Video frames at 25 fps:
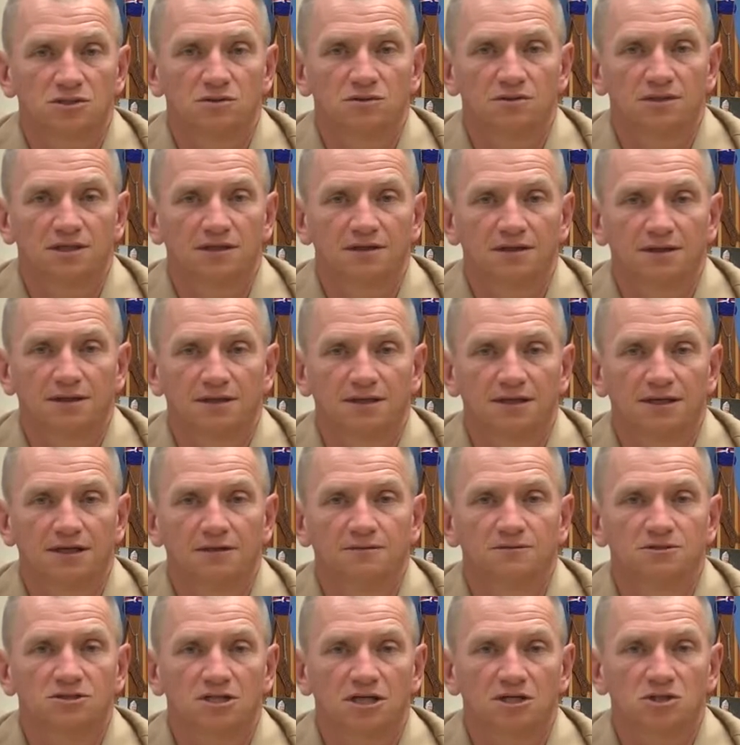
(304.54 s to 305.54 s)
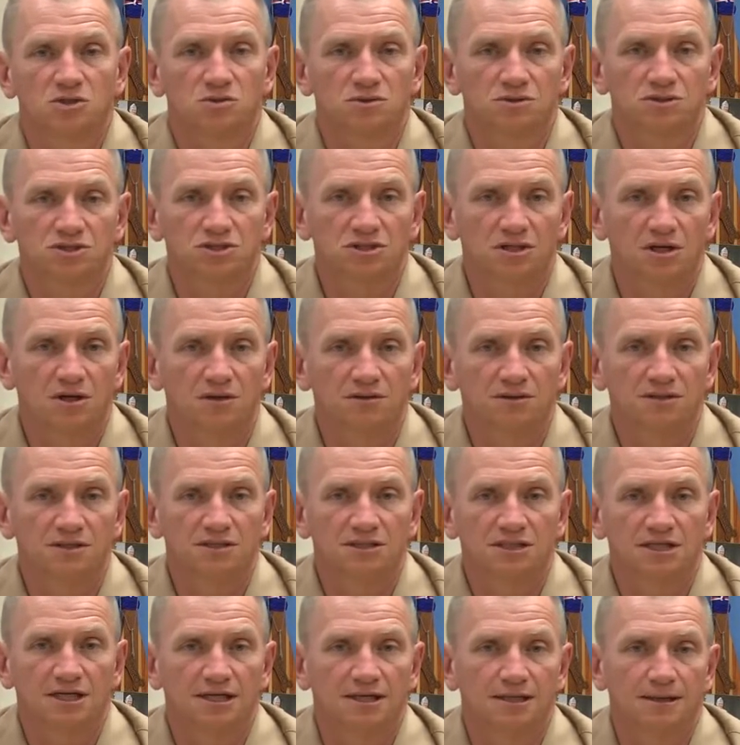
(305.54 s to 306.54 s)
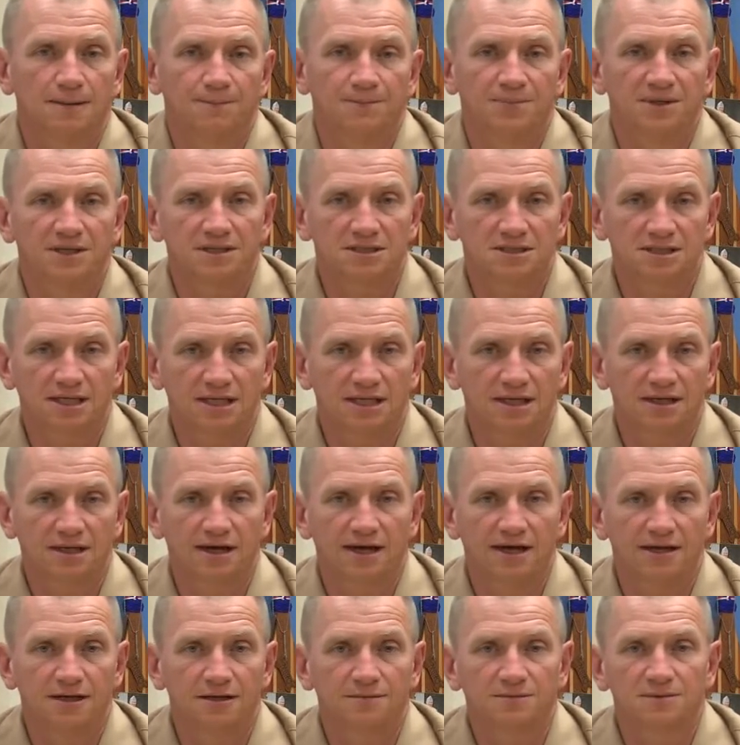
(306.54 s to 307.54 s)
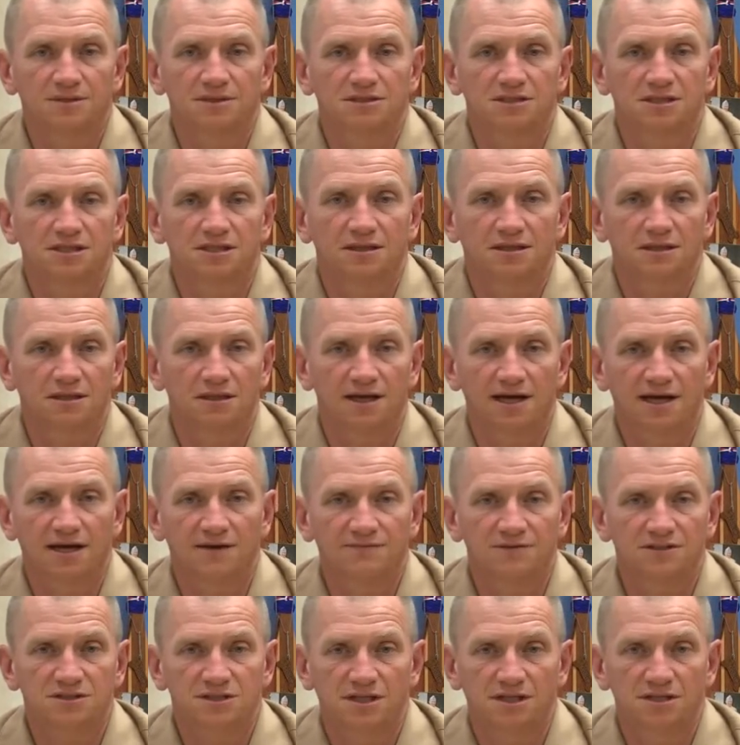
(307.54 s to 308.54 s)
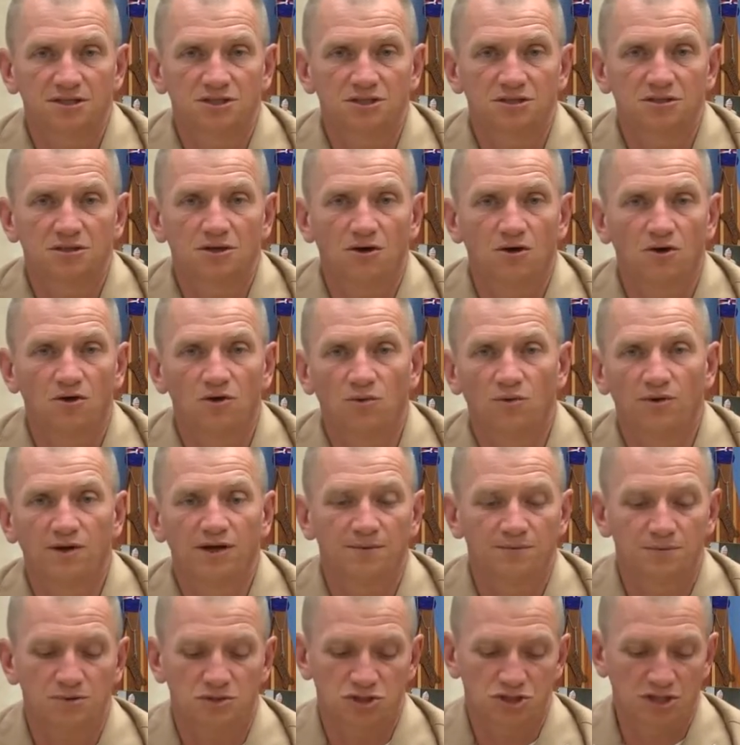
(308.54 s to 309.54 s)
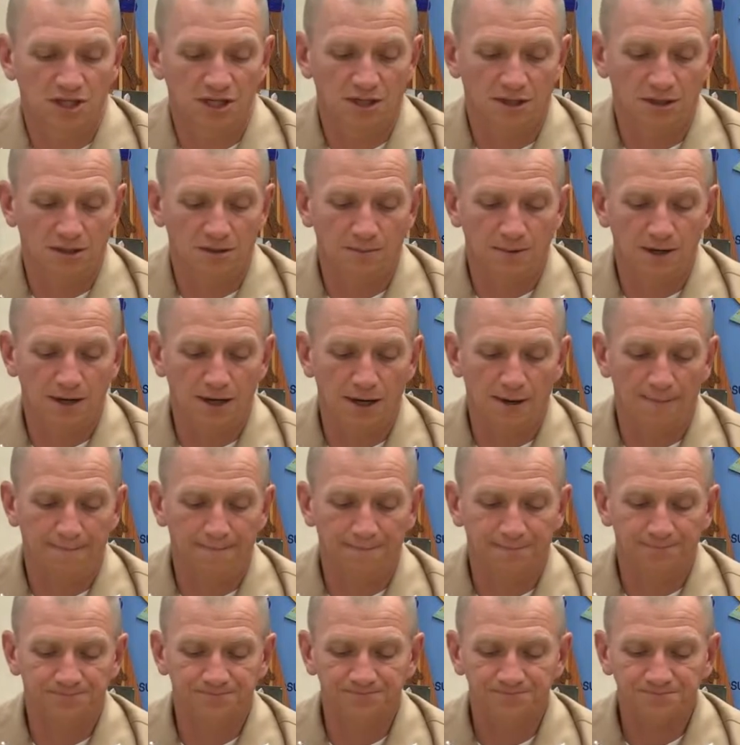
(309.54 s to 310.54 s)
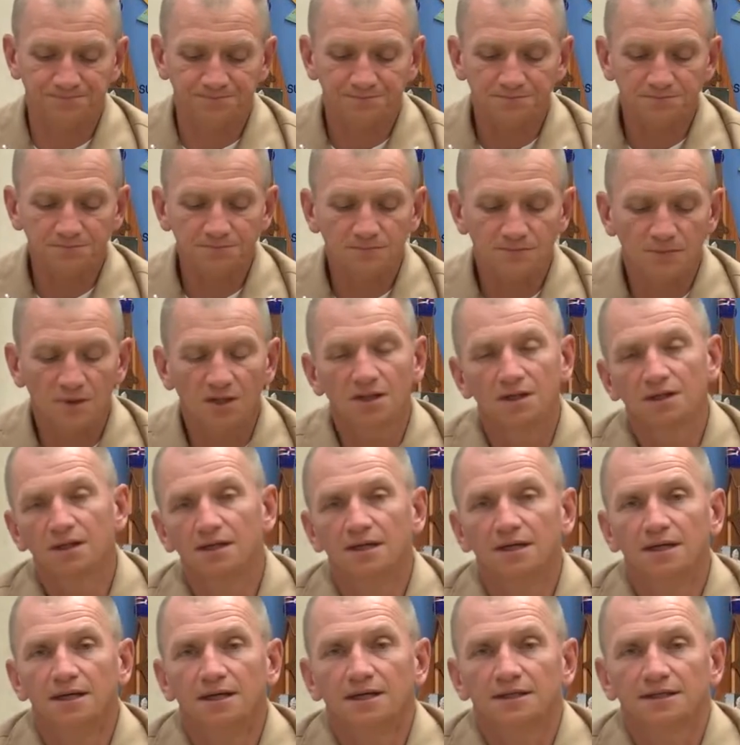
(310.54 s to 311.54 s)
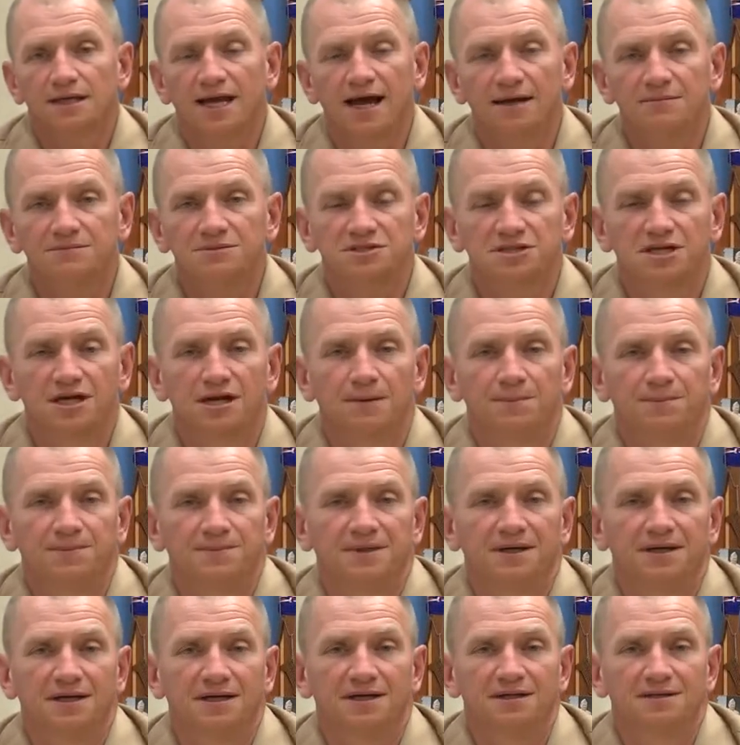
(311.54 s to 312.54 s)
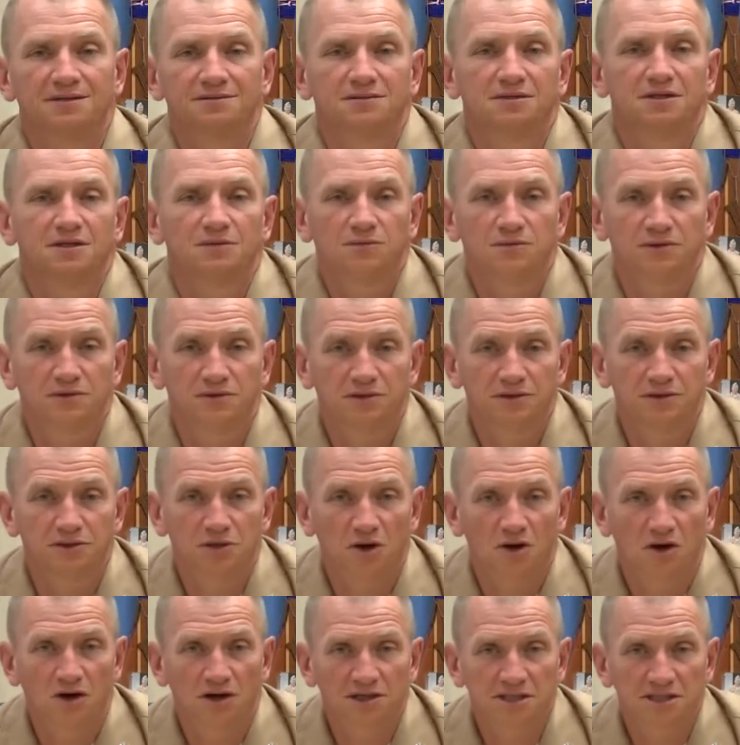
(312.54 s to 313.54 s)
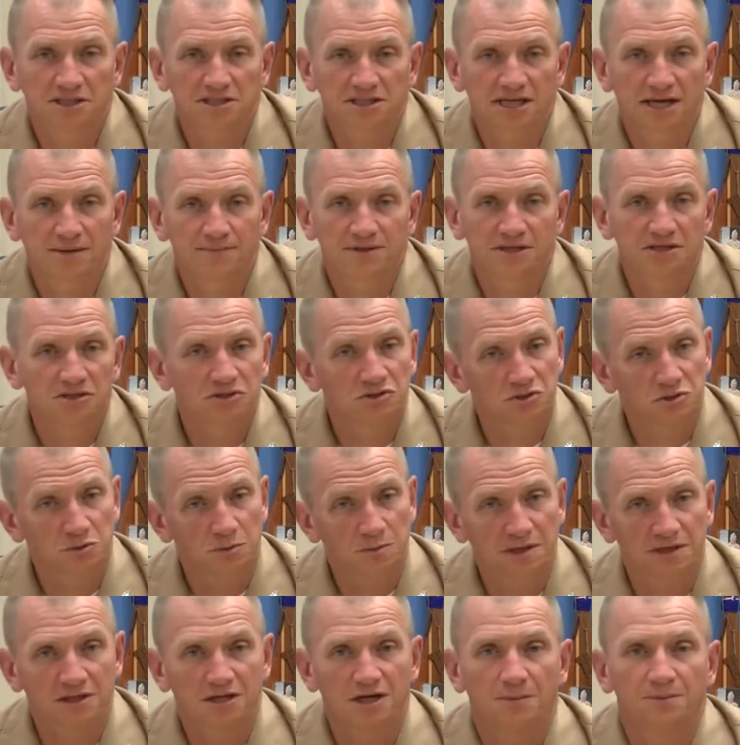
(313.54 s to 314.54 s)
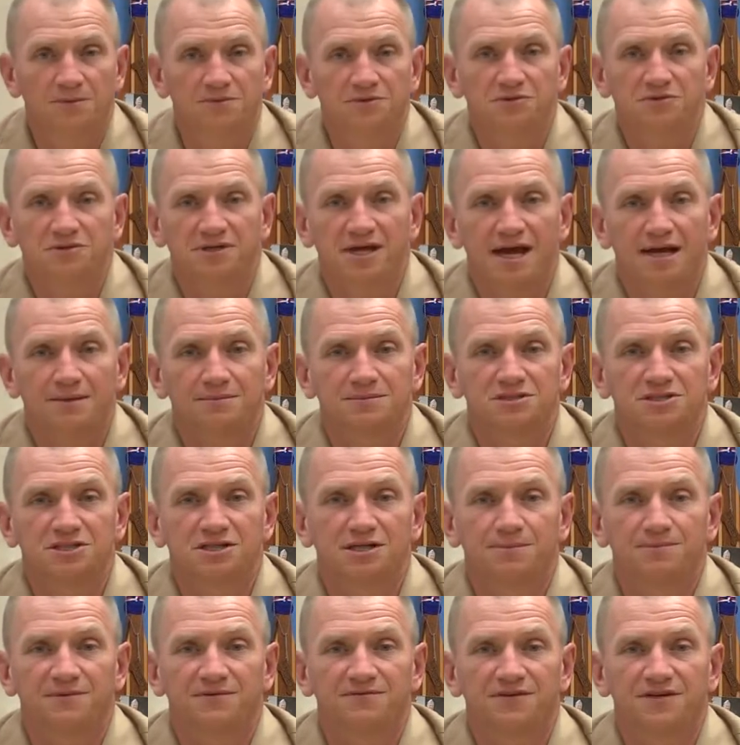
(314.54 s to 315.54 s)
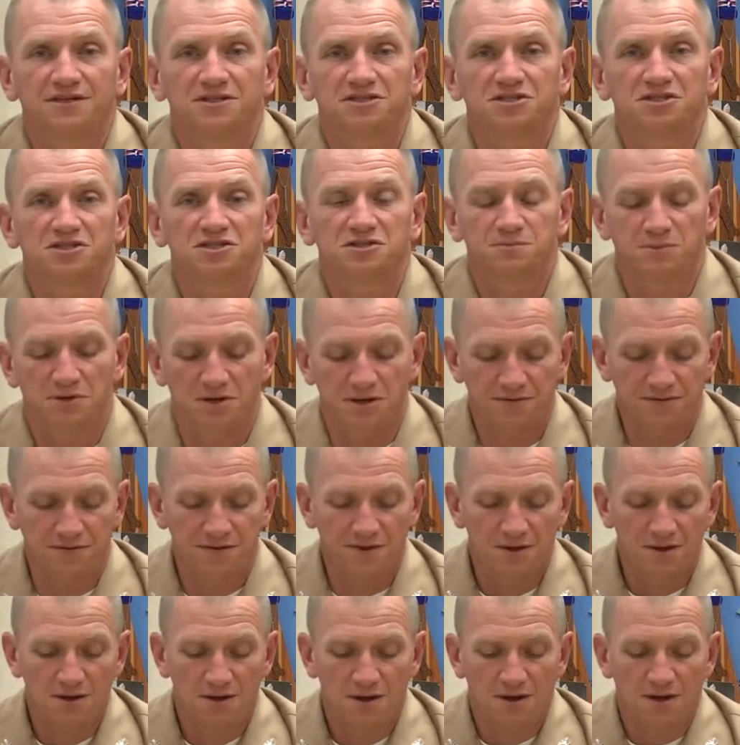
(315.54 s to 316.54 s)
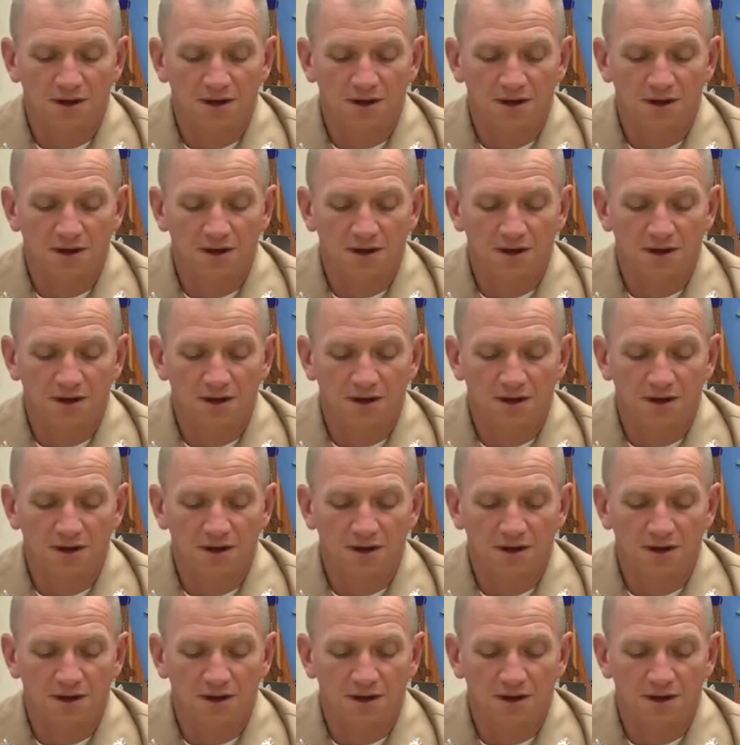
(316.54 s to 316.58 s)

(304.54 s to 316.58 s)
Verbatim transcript: So uh, again, sexual assault is a, a uh, big ticket item. It's getting a lot of attention all the way up the chain of command. Captain's Cup. Uh, we're in August. That means there's going to be a couple new Captain's Cup events this month.